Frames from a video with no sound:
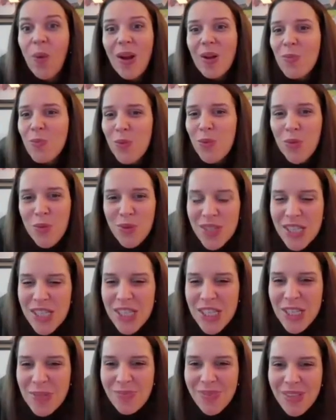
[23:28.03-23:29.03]
Well,
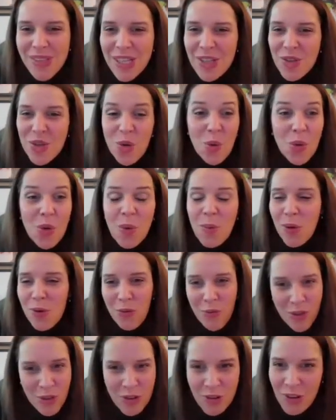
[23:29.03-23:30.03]
beauty, it's all
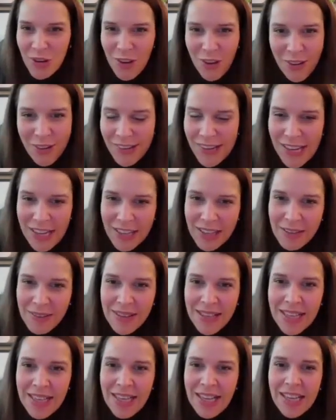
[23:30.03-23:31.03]
about visual,
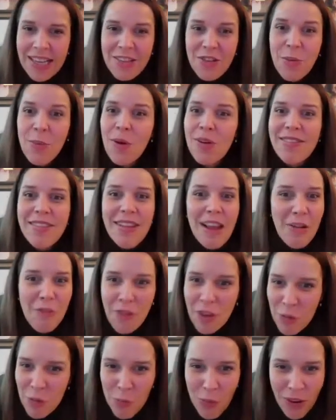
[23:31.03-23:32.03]
again. It's about
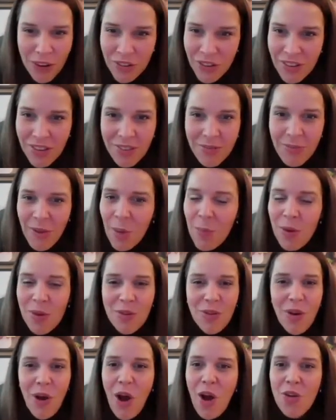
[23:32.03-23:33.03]
self-expression,
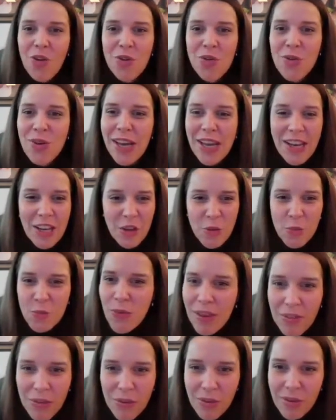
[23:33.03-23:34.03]
about how you can
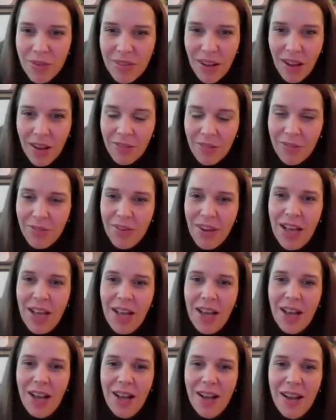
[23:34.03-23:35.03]
express yourself
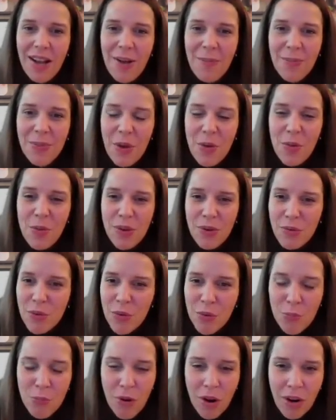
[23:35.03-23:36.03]

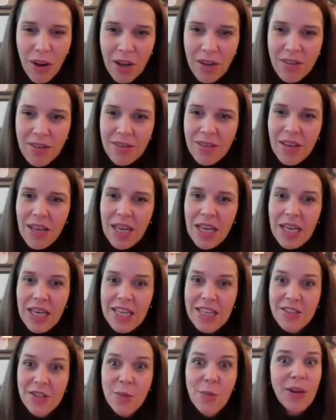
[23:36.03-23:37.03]
with those products.
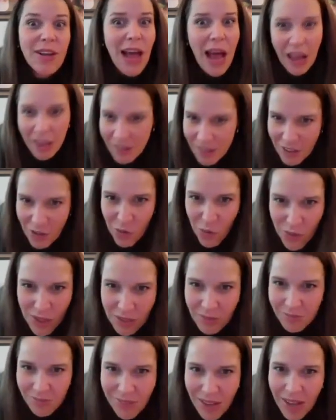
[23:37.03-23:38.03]
It's about
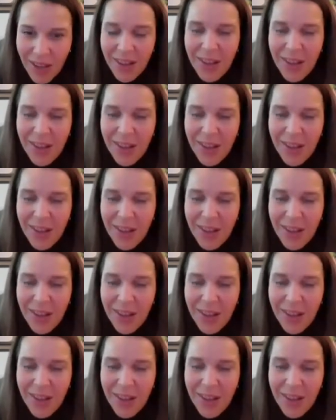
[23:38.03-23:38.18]
artistry.